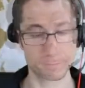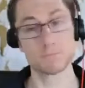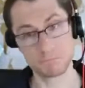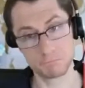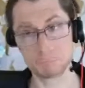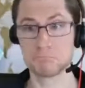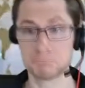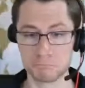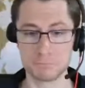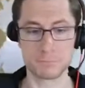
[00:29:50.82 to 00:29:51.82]

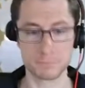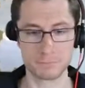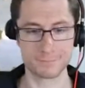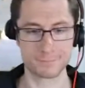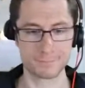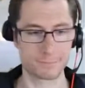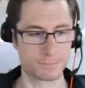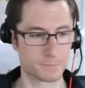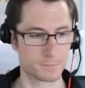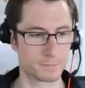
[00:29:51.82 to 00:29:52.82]

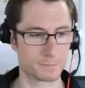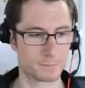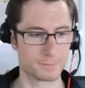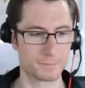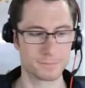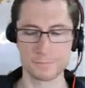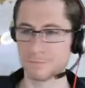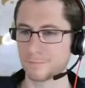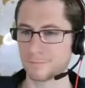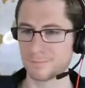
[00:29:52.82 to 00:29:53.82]

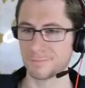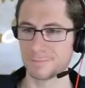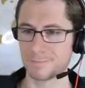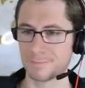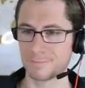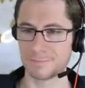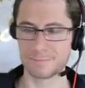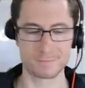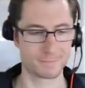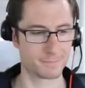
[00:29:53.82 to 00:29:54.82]

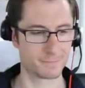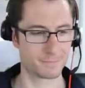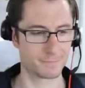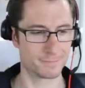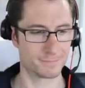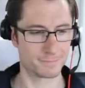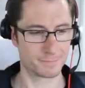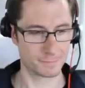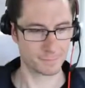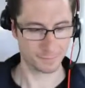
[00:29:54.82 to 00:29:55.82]

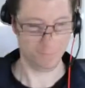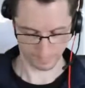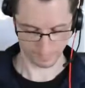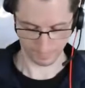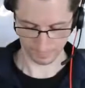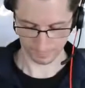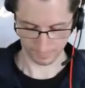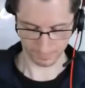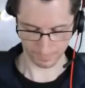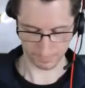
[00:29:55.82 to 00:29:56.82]

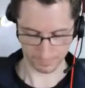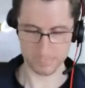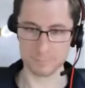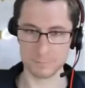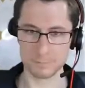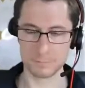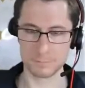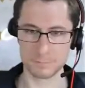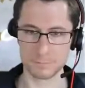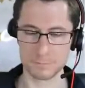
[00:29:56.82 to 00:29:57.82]

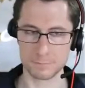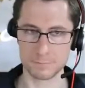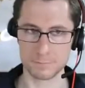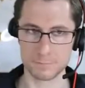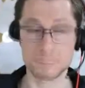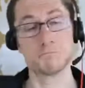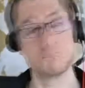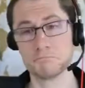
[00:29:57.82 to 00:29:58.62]
No words are spoken by the person on screen.